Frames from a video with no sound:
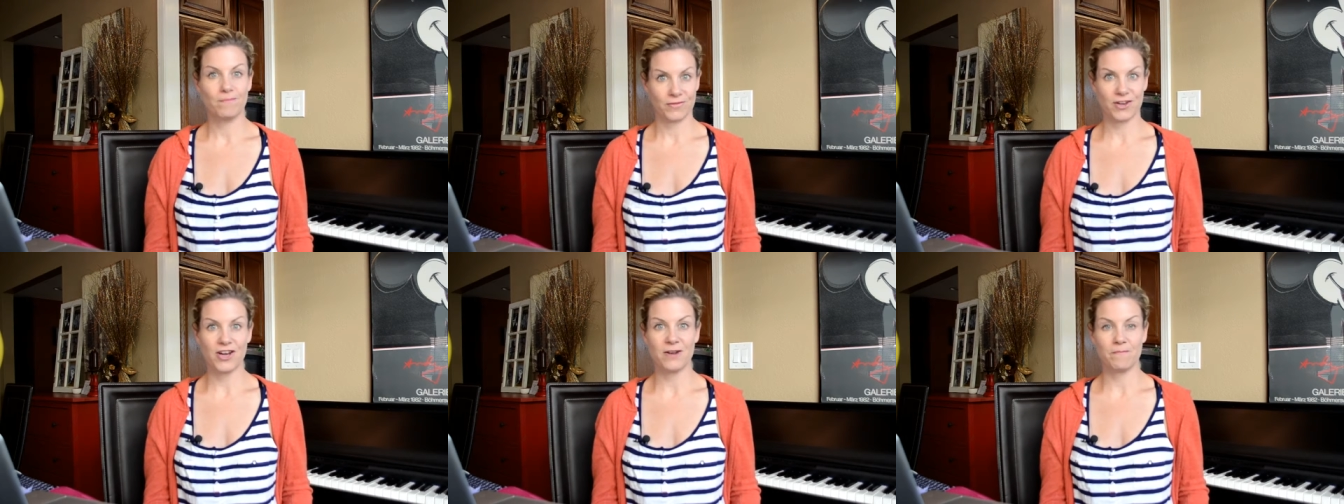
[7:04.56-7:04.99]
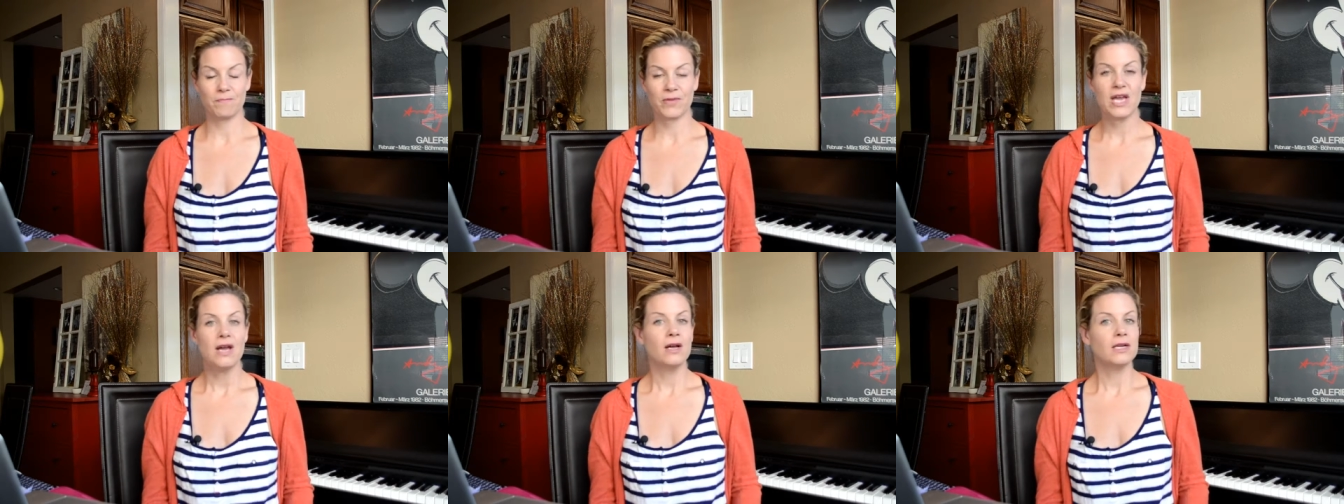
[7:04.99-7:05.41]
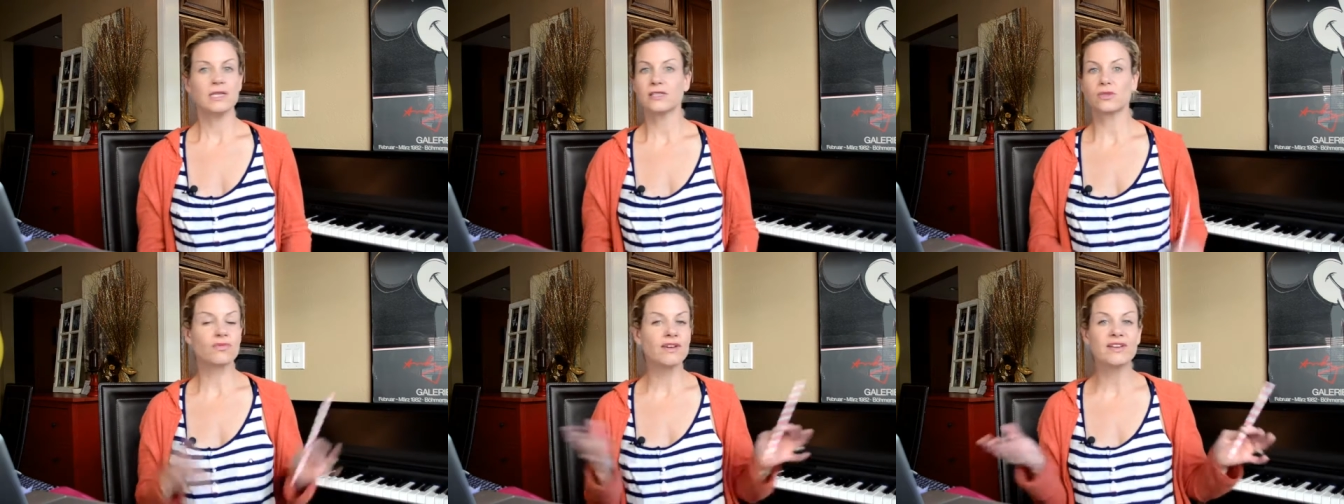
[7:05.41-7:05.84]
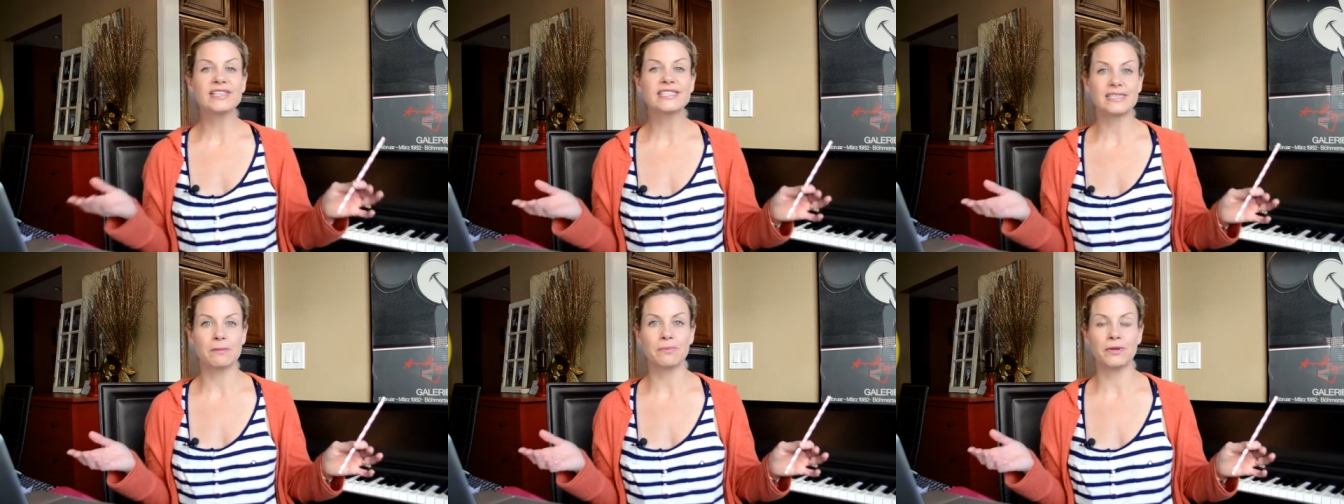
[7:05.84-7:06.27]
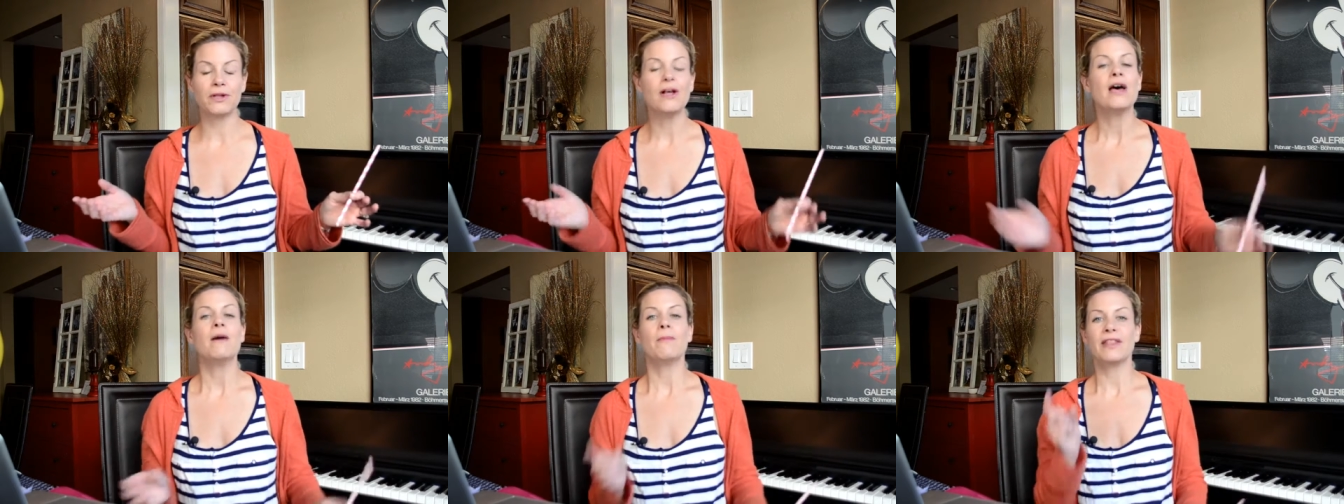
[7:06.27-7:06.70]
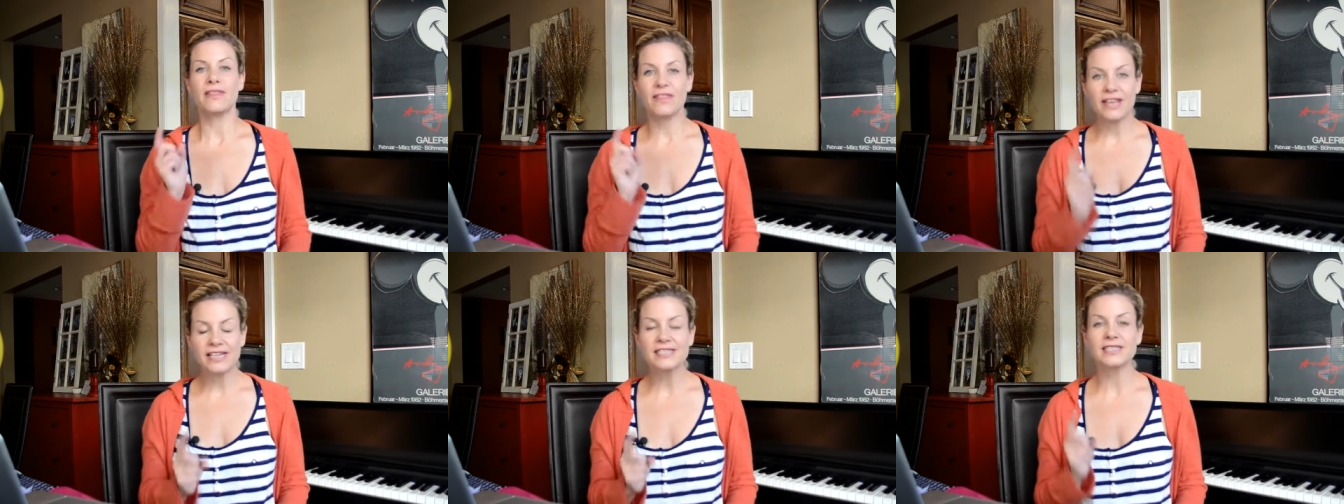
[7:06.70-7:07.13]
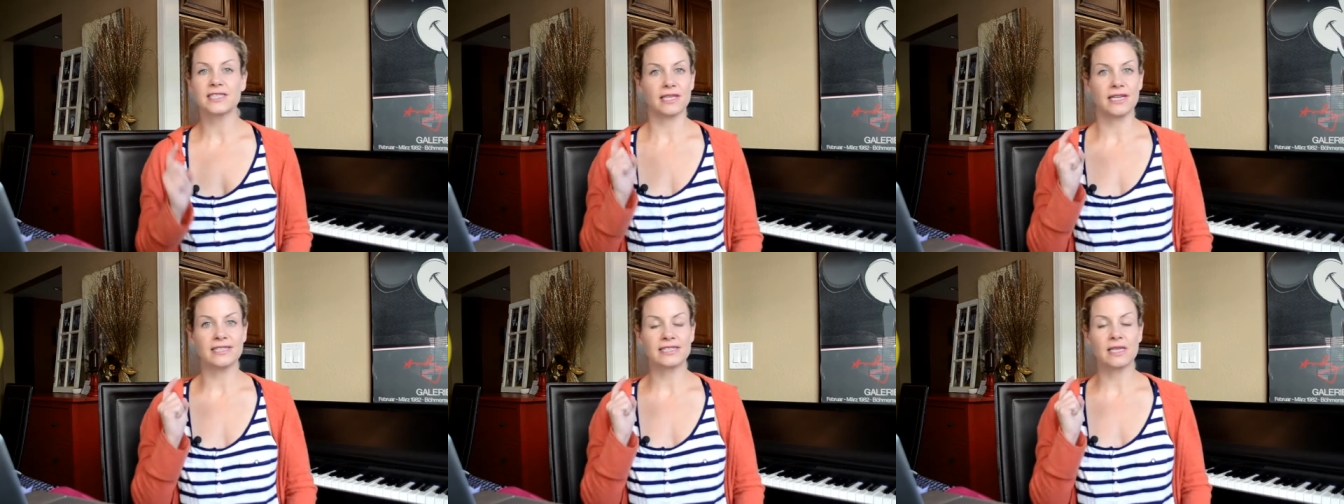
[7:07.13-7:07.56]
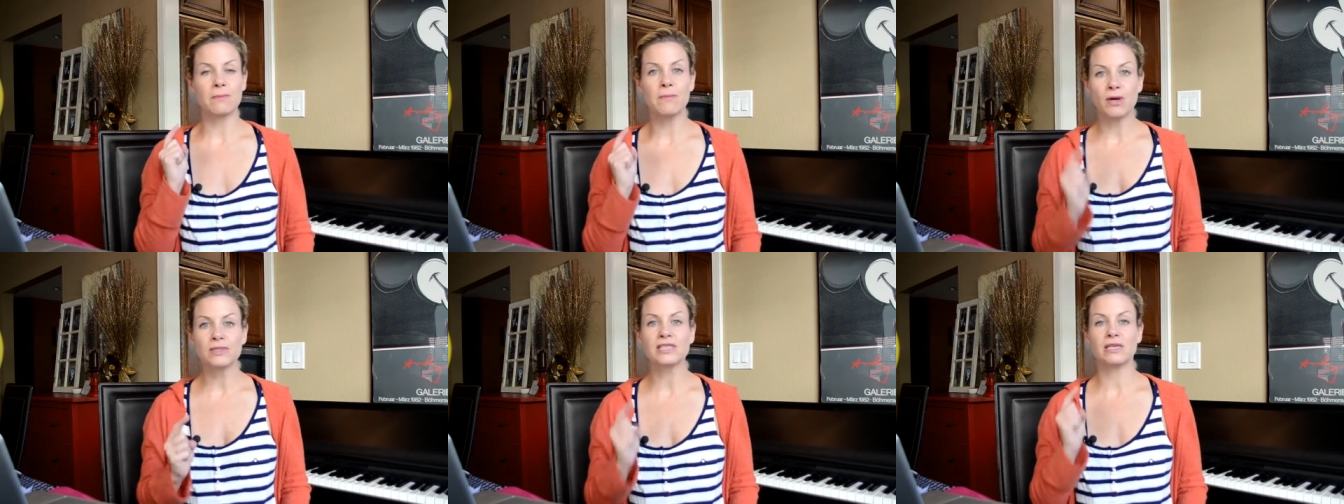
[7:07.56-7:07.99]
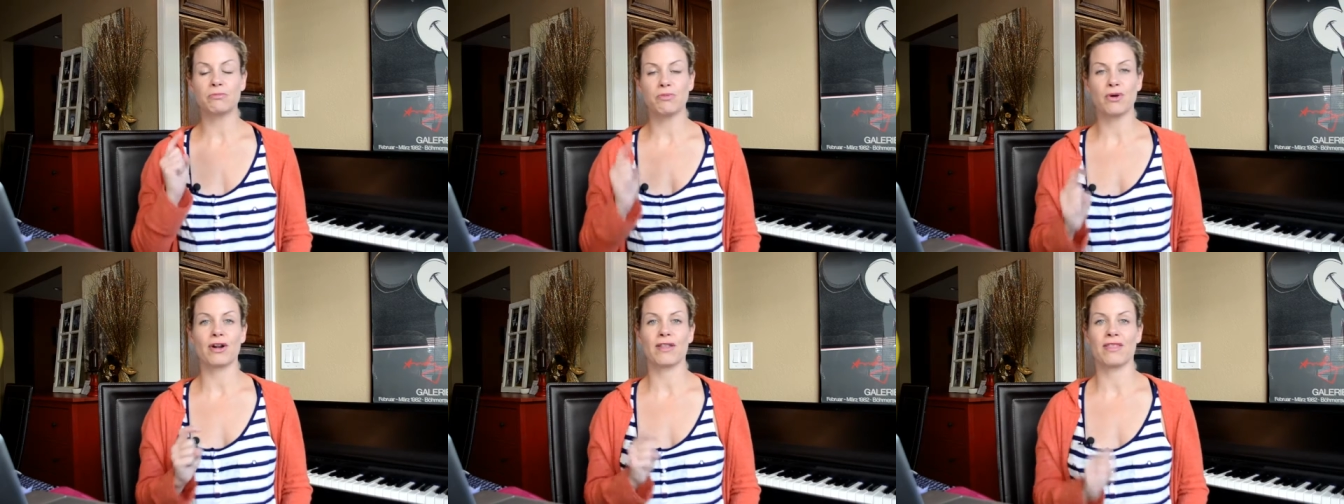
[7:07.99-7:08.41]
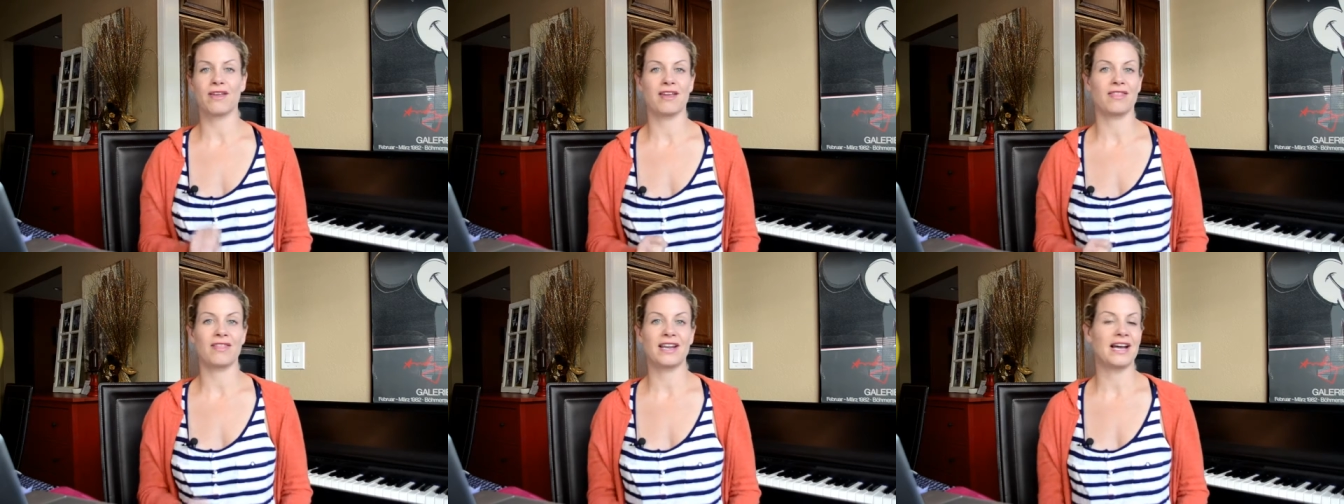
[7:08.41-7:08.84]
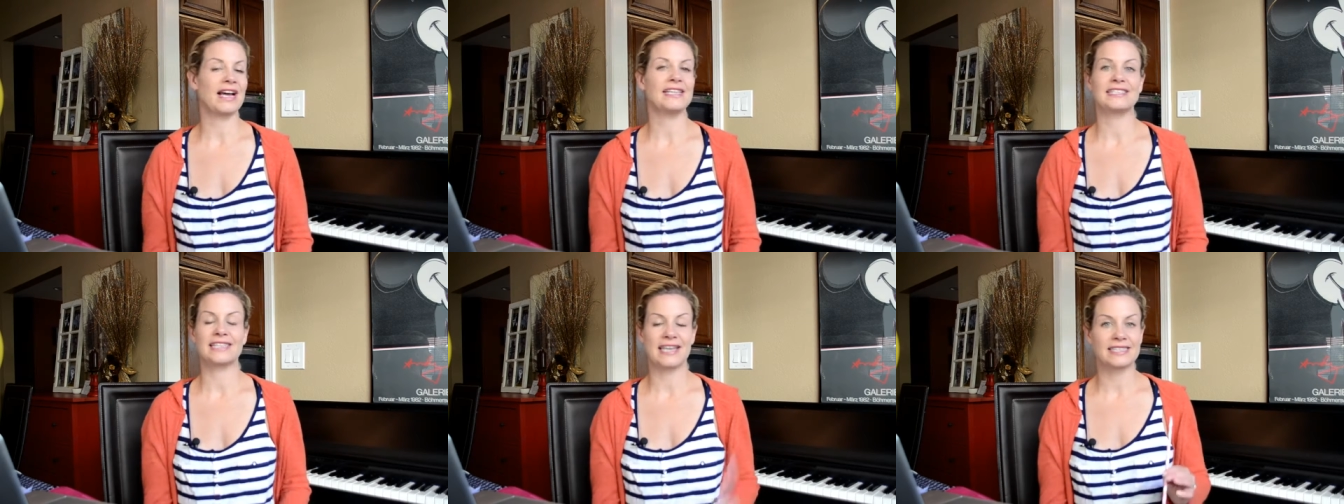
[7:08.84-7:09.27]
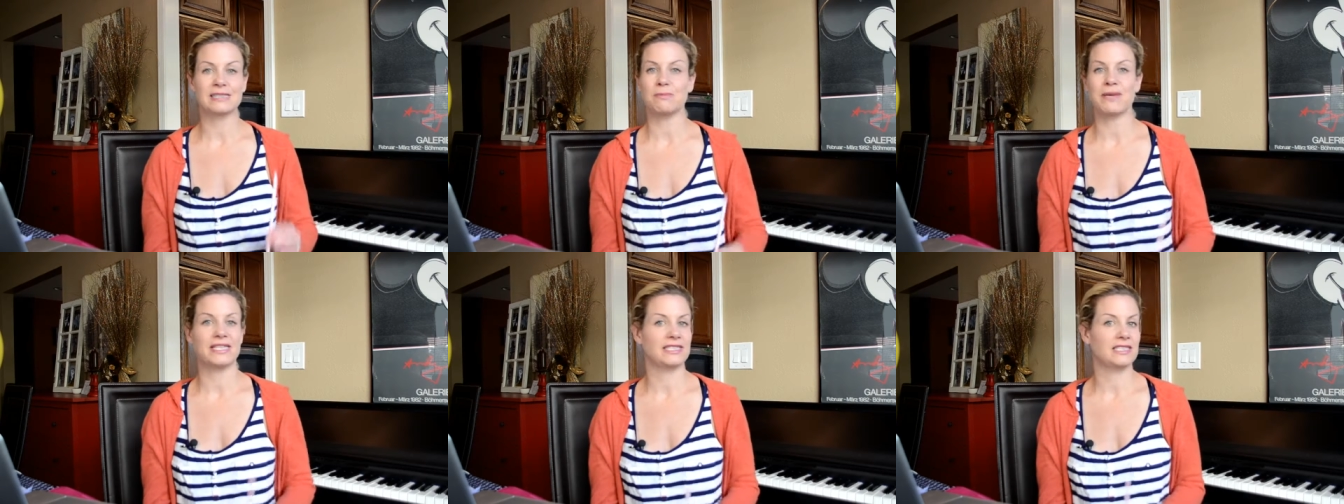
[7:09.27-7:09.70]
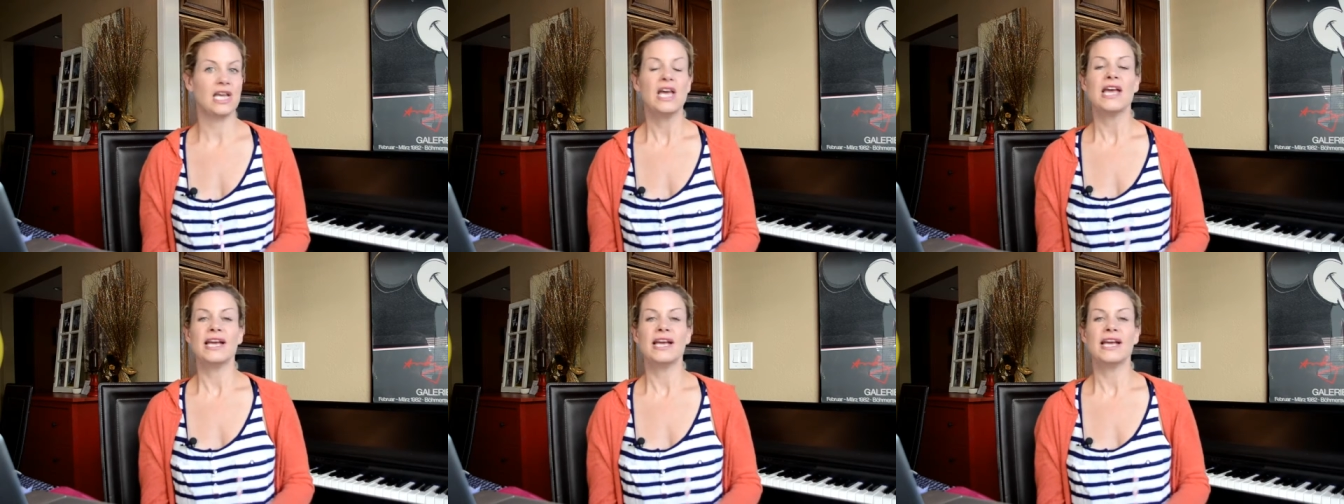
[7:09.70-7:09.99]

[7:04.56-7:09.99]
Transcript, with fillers: Good. That's very simple, but this is the most important thing that gets missed,